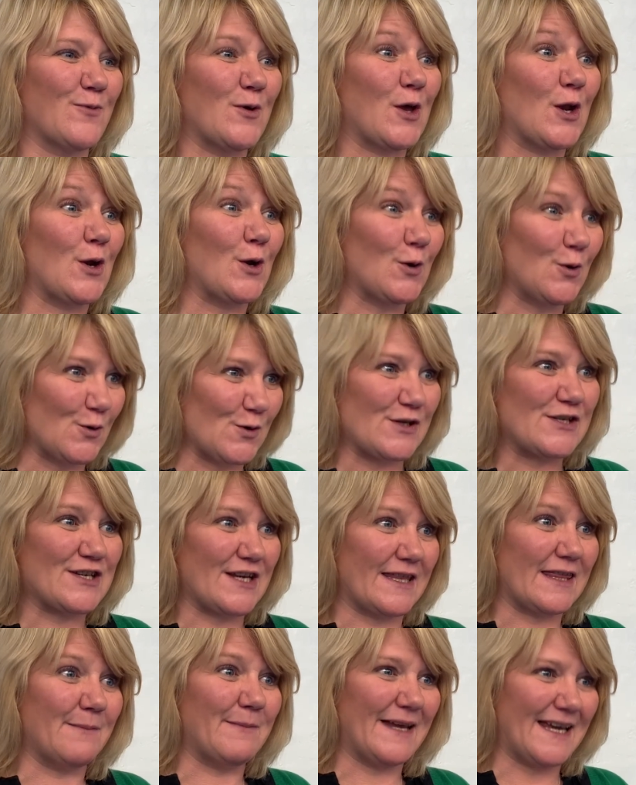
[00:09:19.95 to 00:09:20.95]
We're going to launch
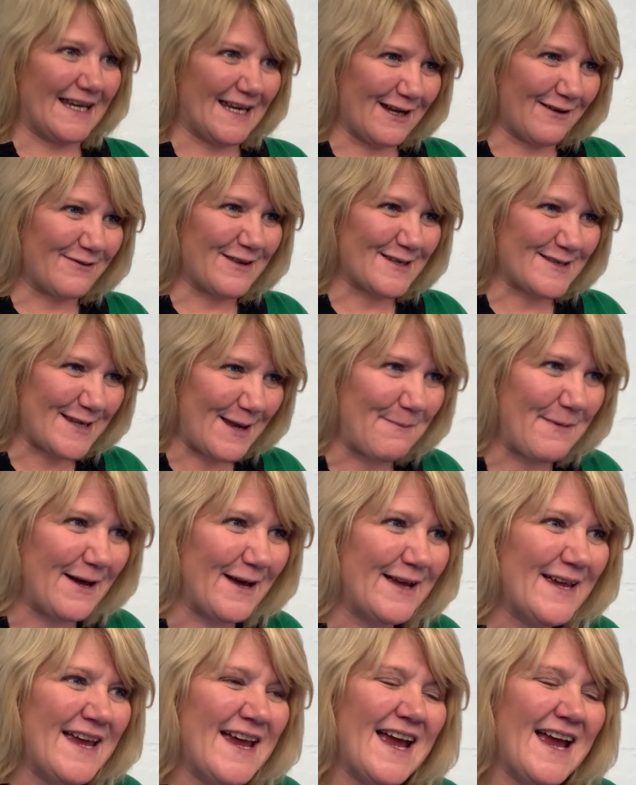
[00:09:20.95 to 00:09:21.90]
at the beginning of the summer.